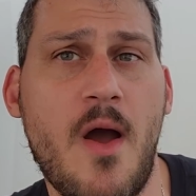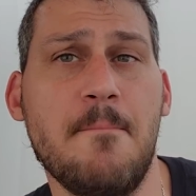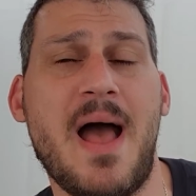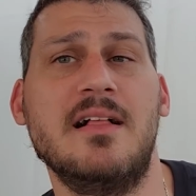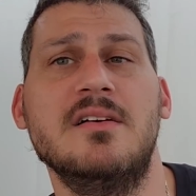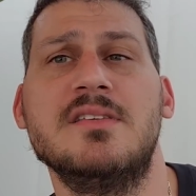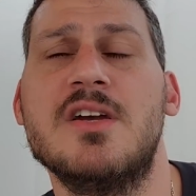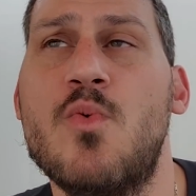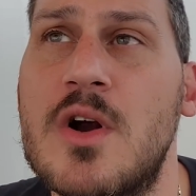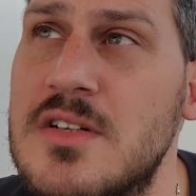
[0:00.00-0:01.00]
And
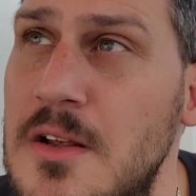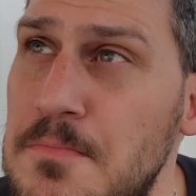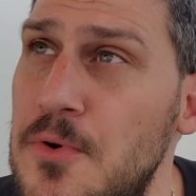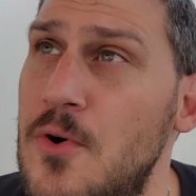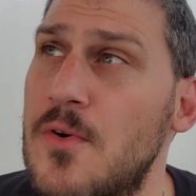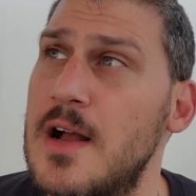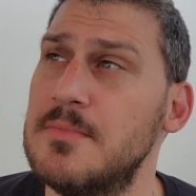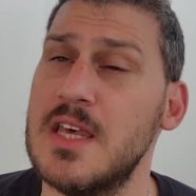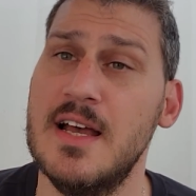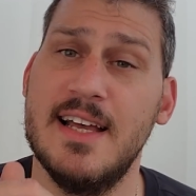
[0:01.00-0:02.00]
Palantir works on
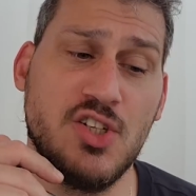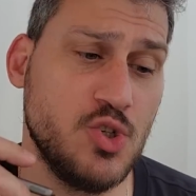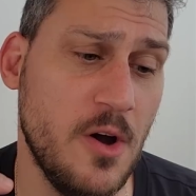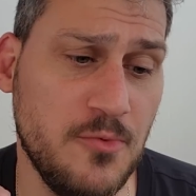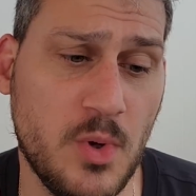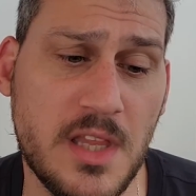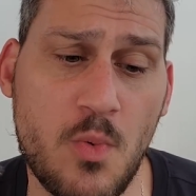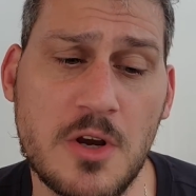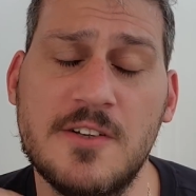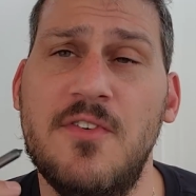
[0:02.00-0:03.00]
programs and software that
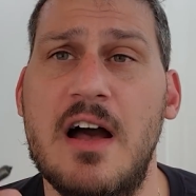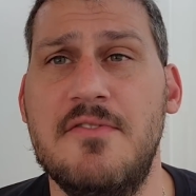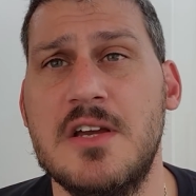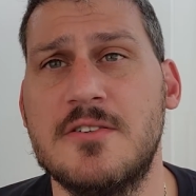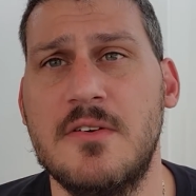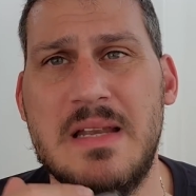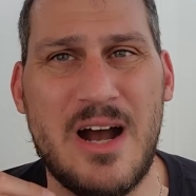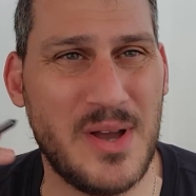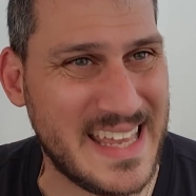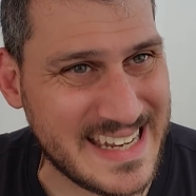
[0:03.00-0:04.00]
works 5 years from
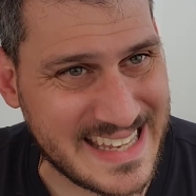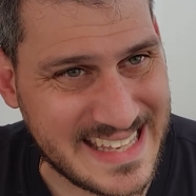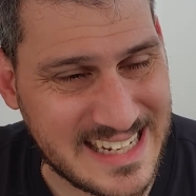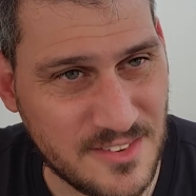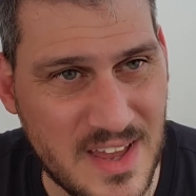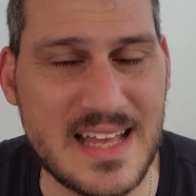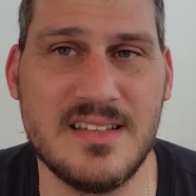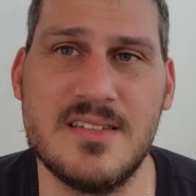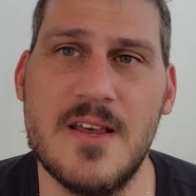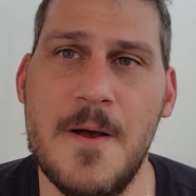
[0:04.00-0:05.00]
now in
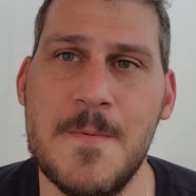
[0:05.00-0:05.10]
advance.